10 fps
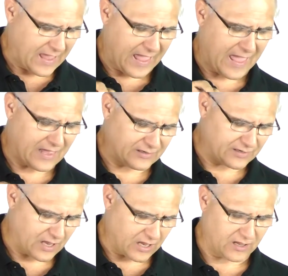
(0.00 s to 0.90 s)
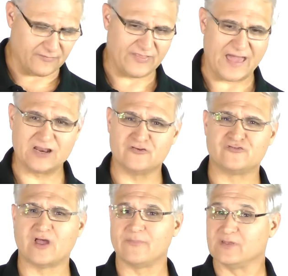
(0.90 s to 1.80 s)
And that is
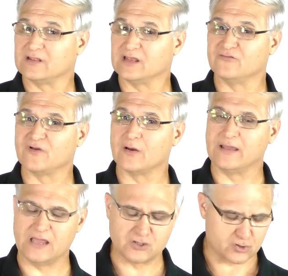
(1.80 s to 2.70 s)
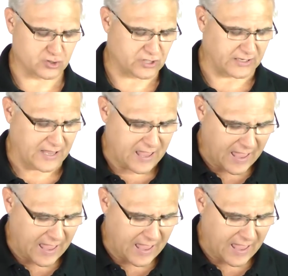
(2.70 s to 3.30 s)
something that is very interesting.